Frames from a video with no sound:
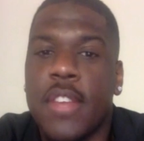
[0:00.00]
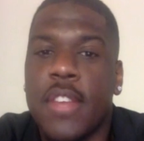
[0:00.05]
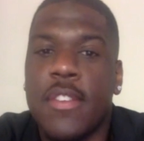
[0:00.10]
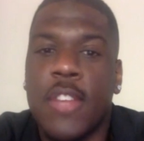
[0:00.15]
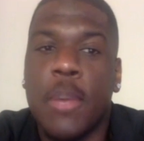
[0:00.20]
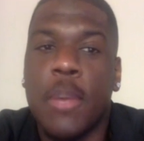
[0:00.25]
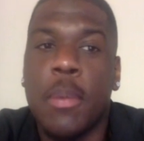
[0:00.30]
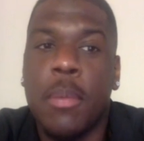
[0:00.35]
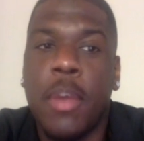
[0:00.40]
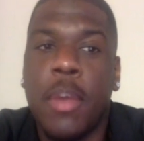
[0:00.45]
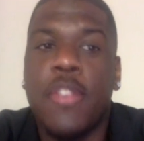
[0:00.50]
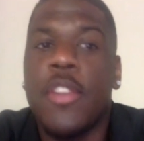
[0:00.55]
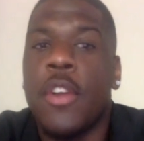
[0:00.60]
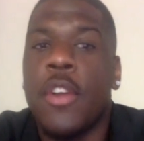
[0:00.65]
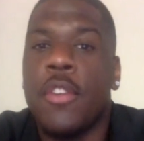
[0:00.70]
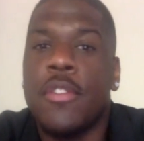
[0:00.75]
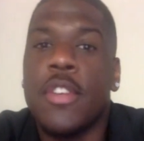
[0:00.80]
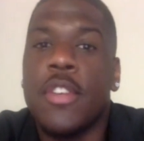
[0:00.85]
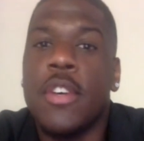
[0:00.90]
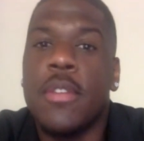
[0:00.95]
is going to be based on
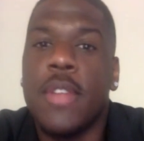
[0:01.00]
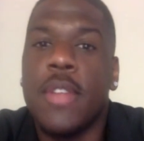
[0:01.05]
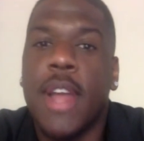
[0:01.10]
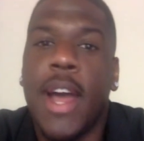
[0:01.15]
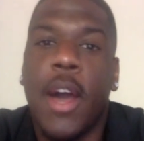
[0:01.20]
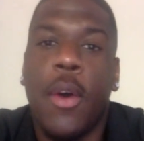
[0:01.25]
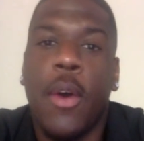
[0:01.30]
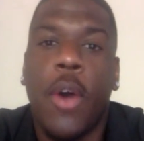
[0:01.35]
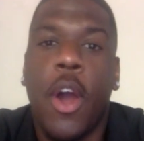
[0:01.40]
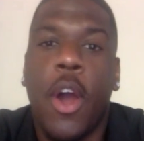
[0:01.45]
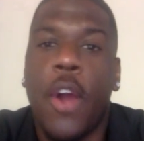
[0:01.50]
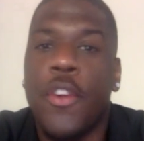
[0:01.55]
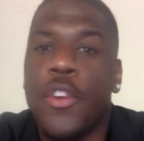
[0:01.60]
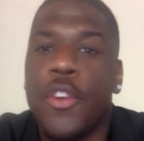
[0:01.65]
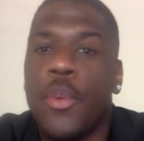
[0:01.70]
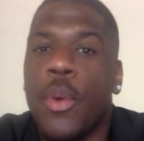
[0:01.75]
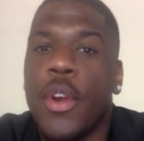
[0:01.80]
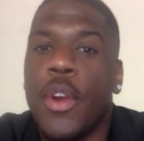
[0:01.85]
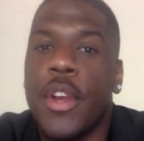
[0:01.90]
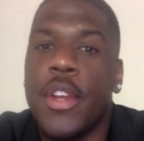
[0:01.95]
yourself, like how hard you're
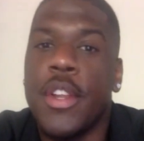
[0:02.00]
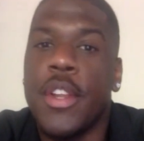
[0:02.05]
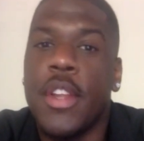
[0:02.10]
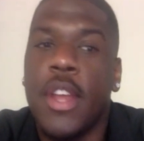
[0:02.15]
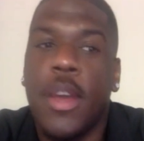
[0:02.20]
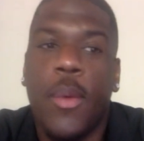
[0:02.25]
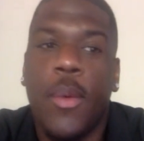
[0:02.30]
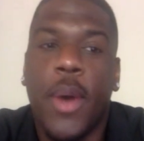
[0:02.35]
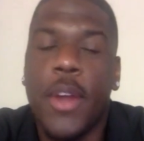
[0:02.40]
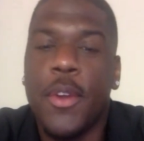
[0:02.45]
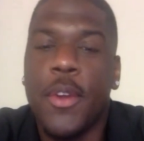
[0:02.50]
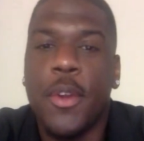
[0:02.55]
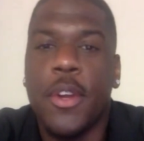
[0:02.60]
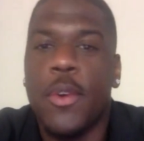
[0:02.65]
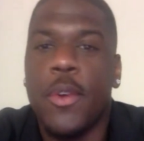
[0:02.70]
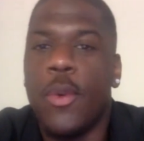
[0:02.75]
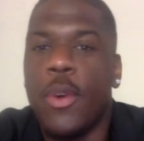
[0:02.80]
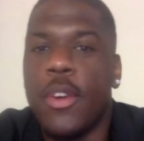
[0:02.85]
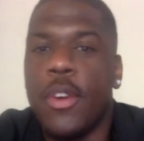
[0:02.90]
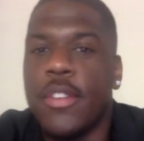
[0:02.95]
working while you're in
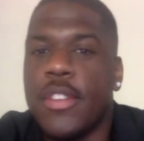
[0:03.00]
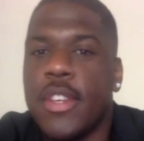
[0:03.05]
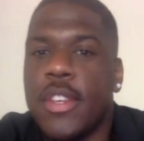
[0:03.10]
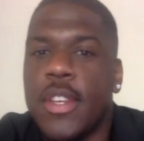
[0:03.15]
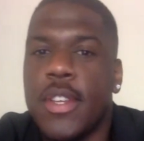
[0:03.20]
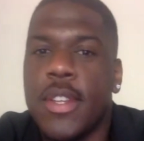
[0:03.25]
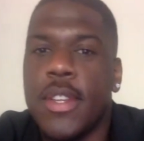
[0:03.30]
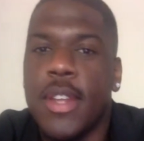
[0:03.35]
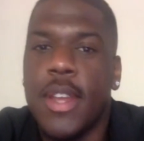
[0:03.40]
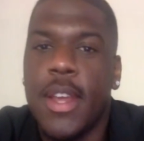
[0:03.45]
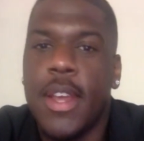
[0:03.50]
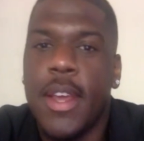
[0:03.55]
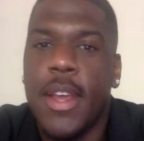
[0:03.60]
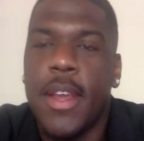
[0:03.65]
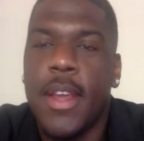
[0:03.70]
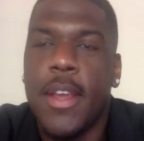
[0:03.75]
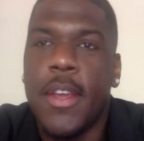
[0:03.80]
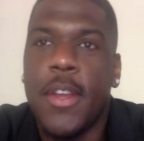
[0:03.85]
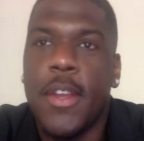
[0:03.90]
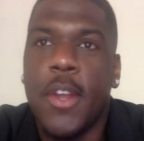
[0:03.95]
quarantine,
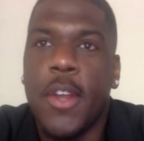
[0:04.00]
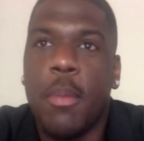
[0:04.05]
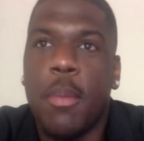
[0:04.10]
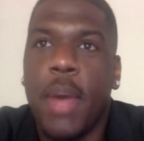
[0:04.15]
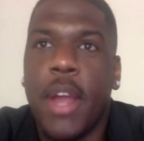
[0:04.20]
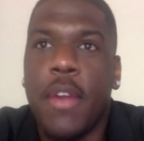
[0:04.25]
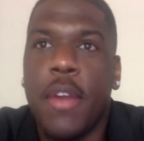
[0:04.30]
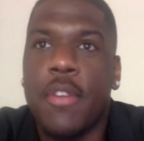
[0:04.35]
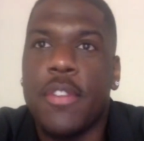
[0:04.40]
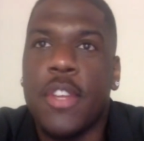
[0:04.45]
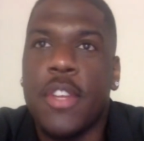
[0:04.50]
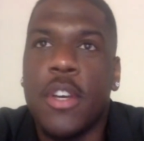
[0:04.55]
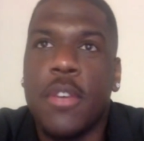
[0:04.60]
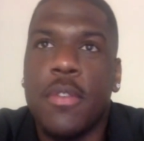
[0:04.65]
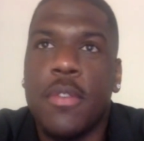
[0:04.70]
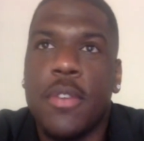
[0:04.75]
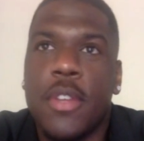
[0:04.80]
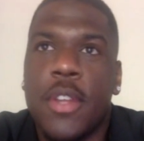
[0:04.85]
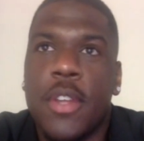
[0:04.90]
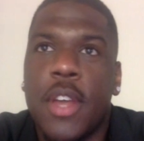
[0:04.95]
by
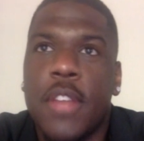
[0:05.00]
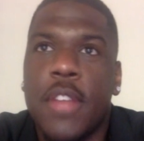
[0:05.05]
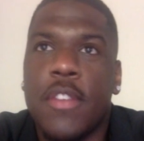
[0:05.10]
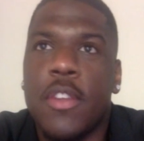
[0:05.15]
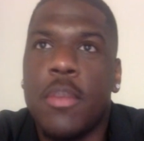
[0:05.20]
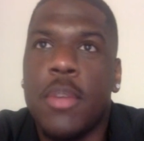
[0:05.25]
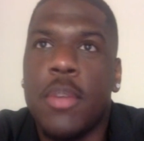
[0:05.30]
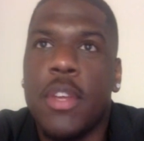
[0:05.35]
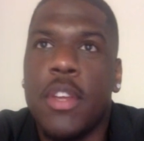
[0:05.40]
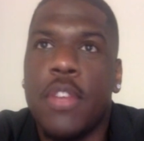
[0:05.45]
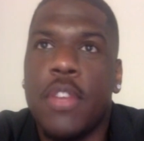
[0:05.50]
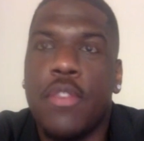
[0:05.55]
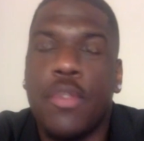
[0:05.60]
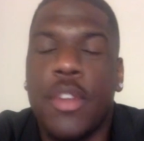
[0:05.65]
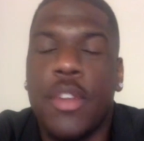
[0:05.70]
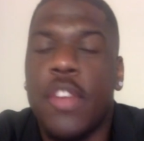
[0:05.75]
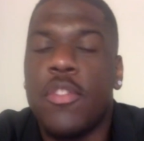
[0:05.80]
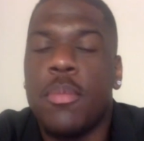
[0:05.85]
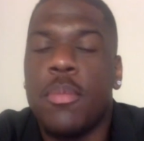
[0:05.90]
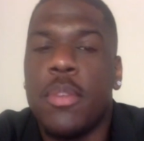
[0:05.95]
yourself. That's going to be a true
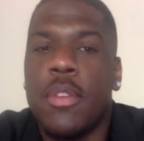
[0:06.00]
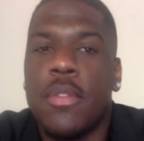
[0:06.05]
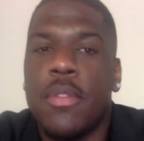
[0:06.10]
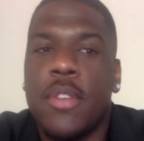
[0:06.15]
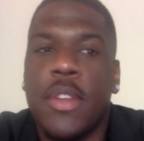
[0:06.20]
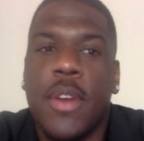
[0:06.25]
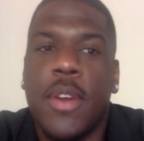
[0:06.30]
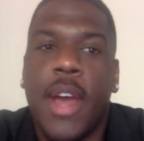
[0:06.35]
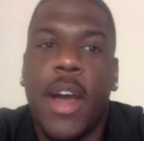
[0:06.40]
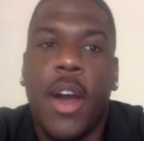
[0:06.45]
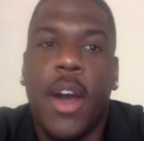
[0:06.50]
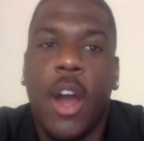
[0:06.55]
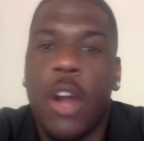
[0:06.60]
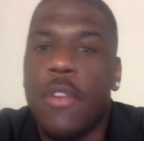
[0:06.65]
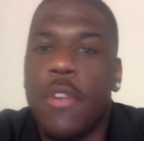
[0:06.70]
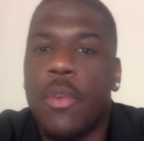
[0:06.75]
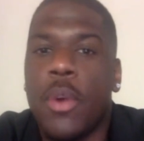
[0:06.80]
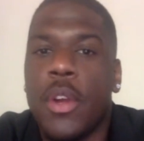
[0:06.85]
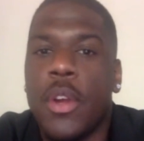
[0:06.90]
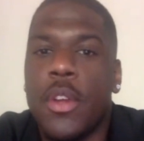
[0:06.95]
testament of how
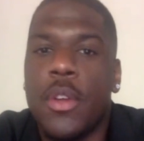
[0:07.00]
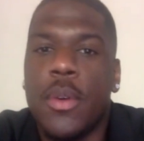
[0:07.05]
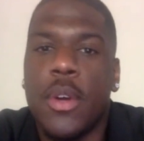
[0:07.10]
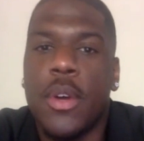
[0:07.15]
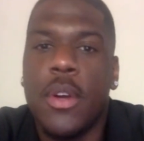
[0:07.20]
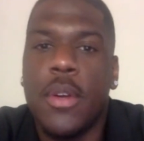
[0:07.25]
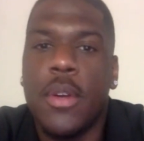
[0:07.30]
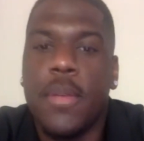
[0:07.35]
hard worker you are.